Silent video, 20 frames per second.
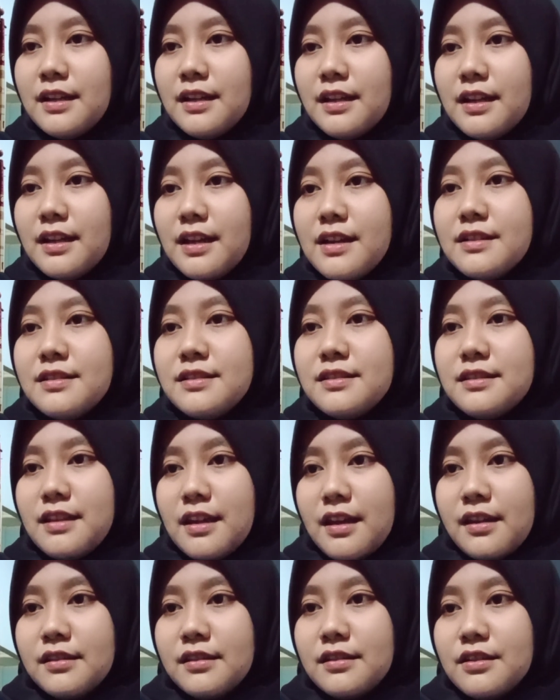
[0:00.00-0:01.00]
is
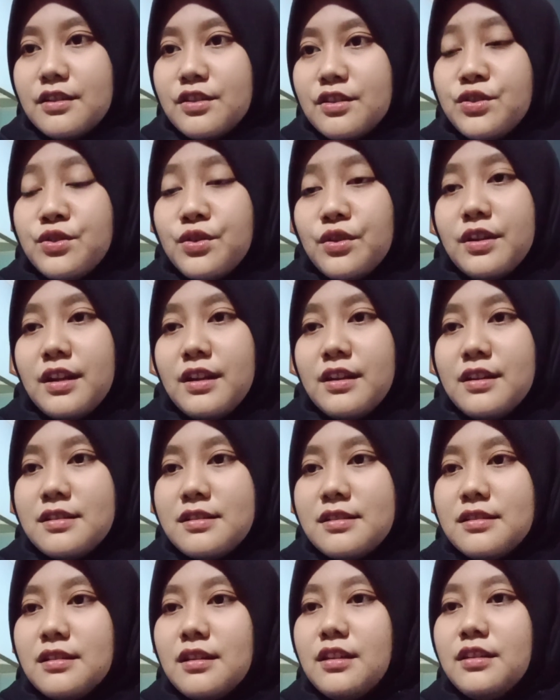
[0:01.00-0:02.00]
that
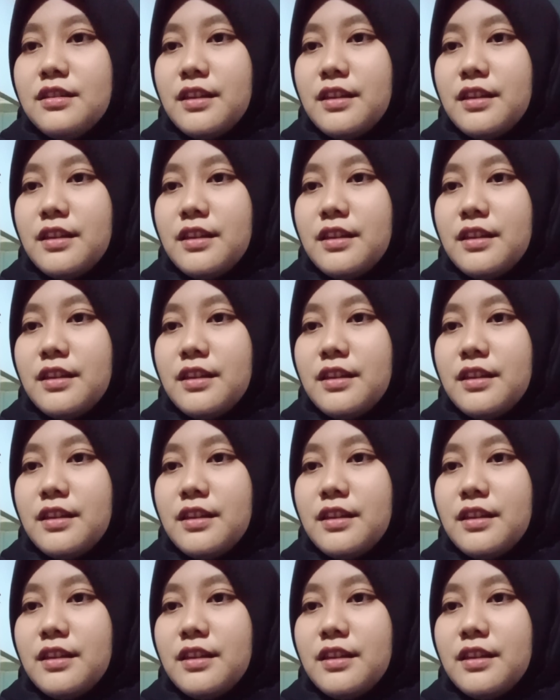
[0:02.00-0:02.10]
students